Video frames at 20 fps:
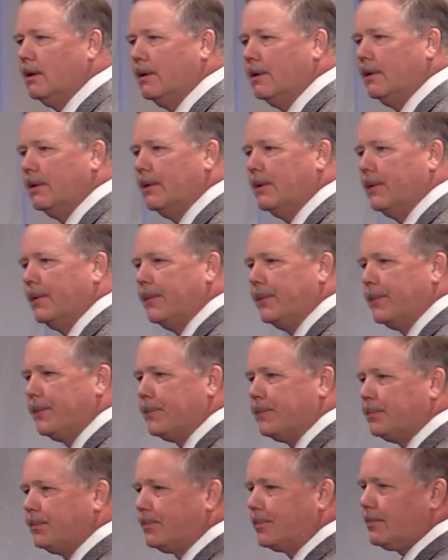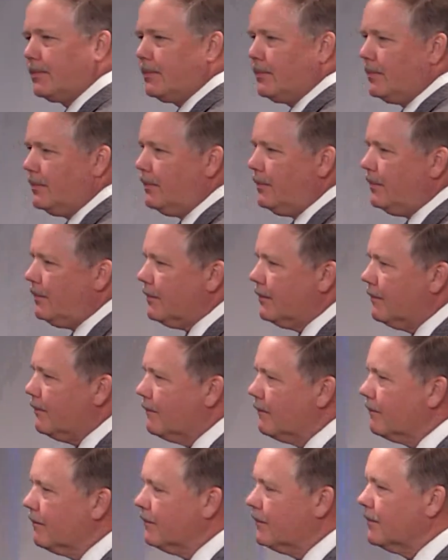
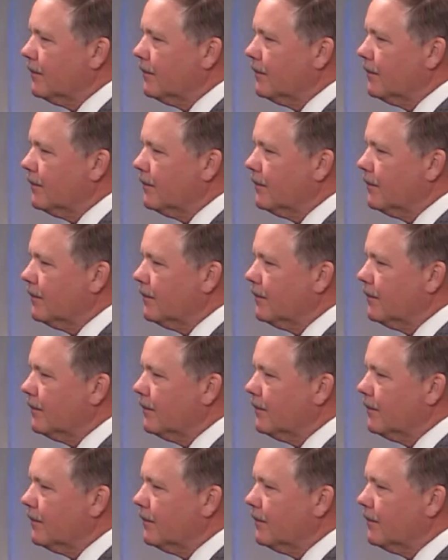Nobody speaks.